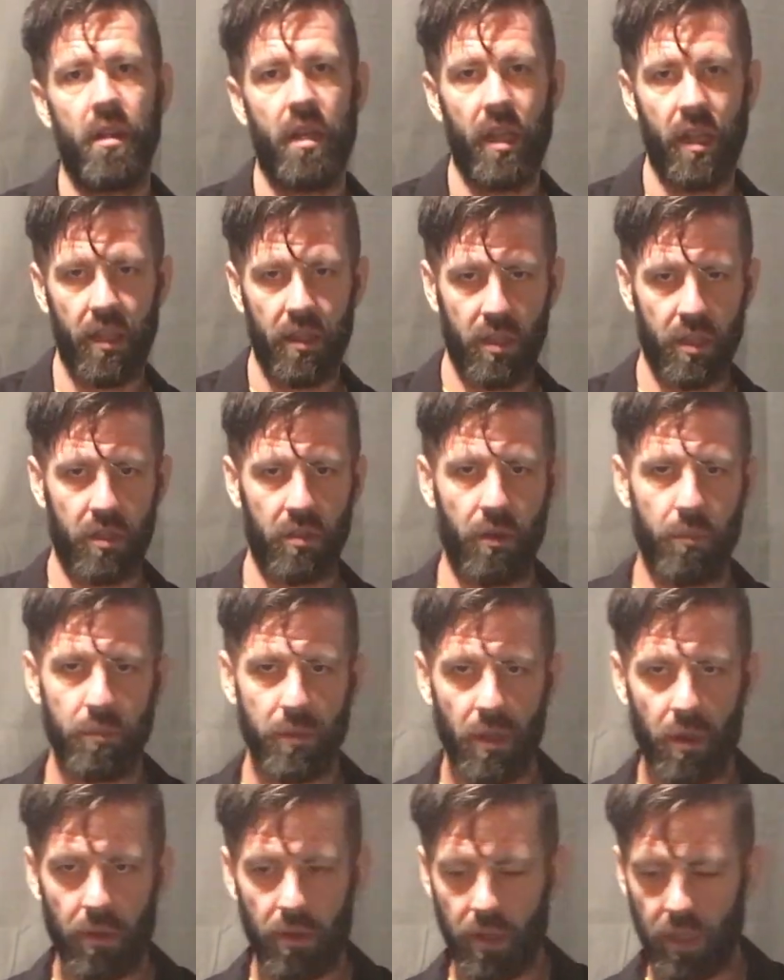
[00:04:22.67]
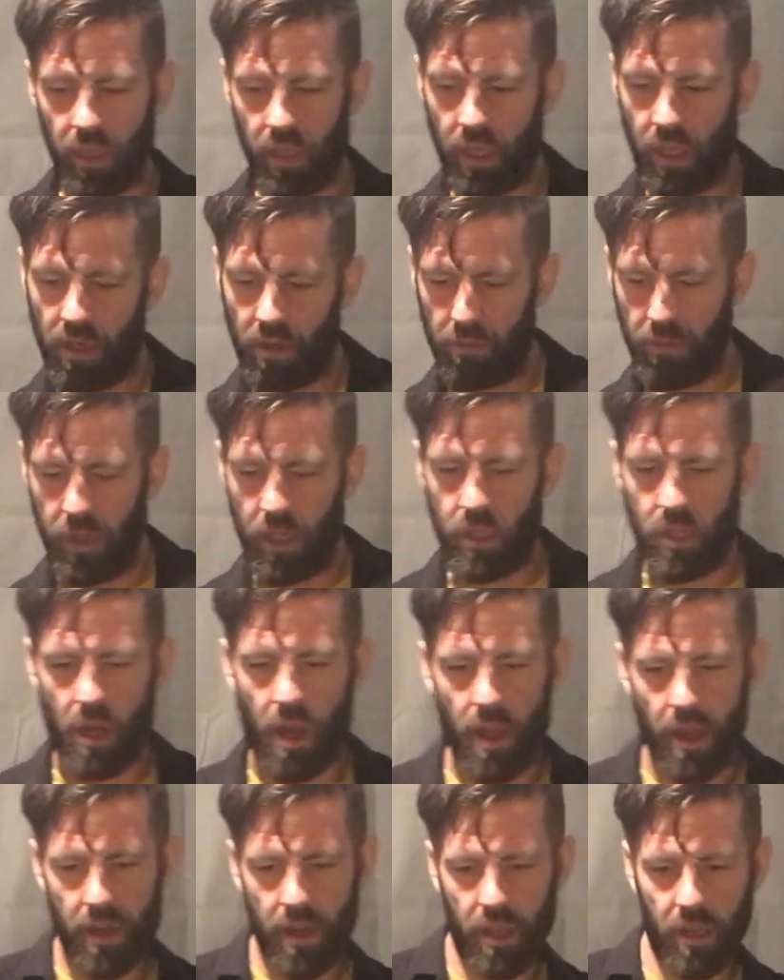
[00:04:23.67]
in the crypto, and they're going to be
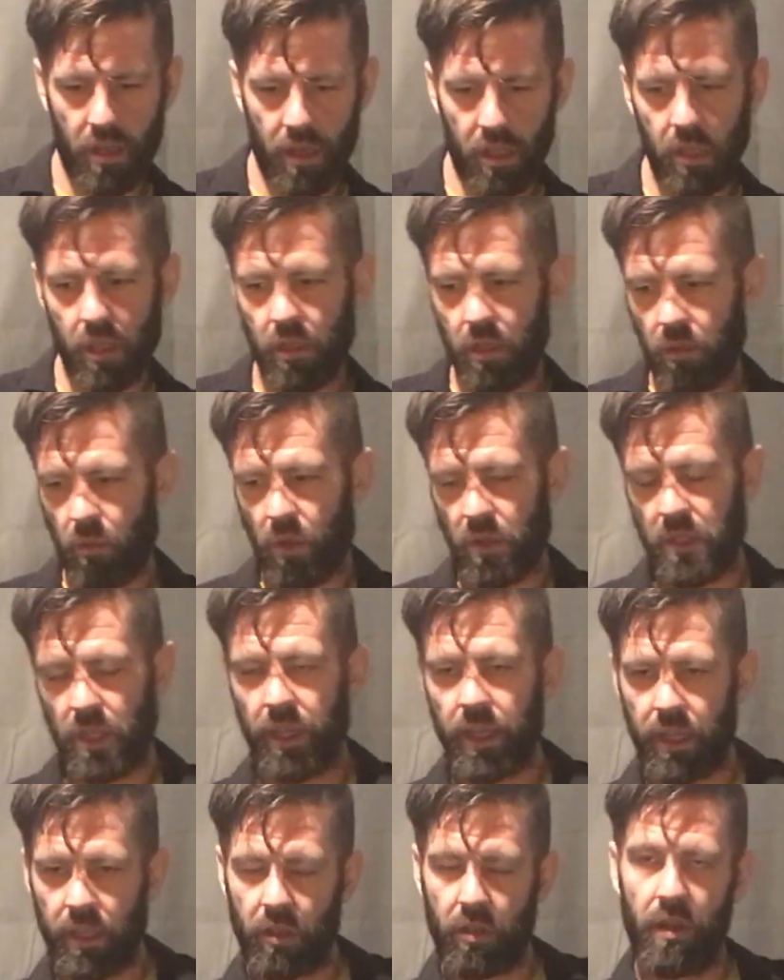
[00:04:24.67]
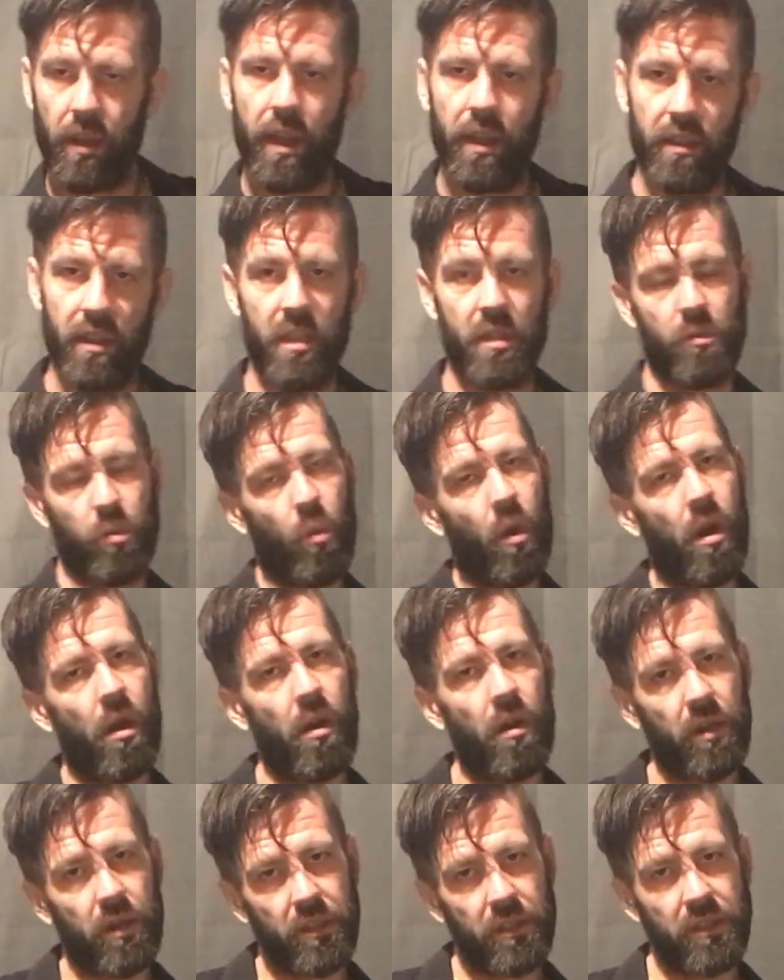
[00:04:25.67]
trying to, once again, create these
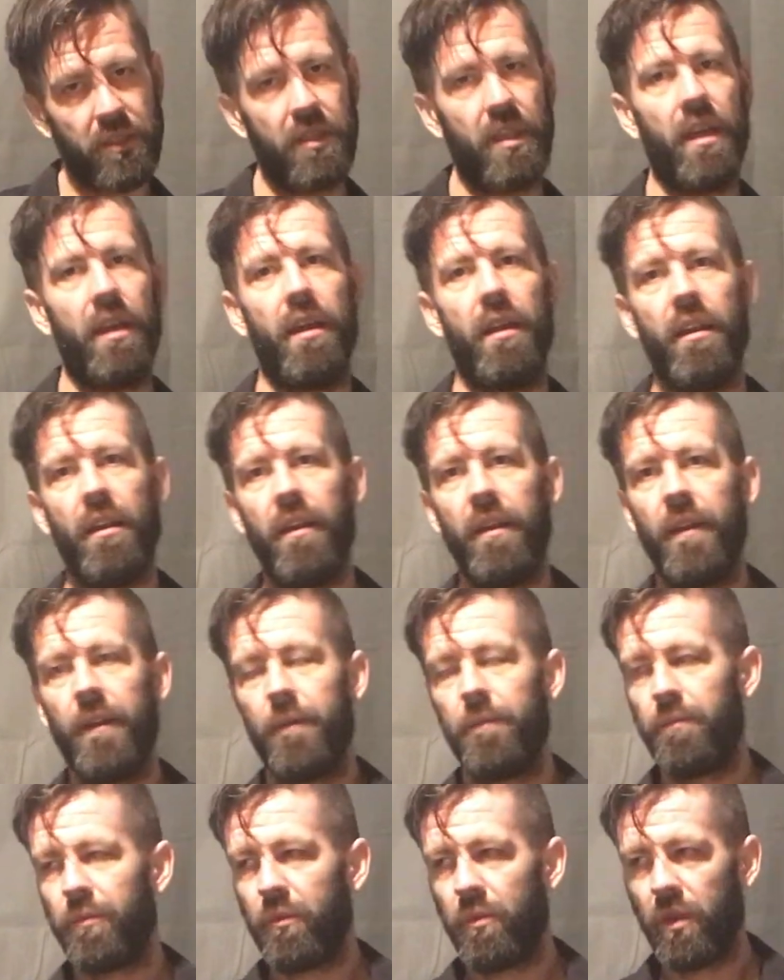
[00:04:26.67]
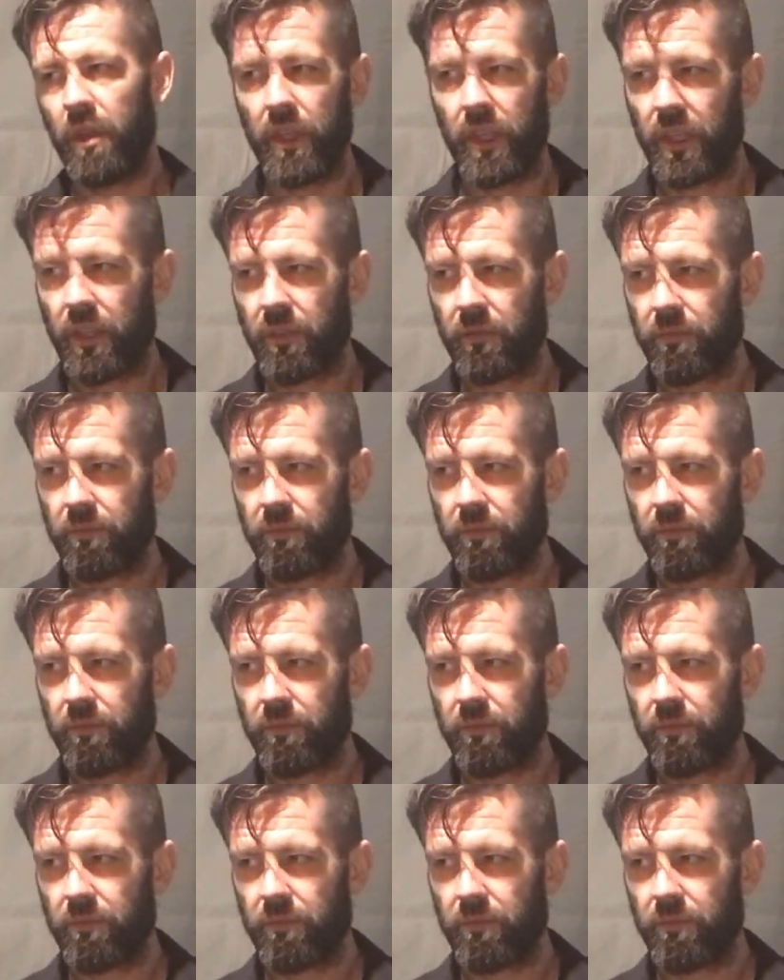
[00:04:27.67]
walls that really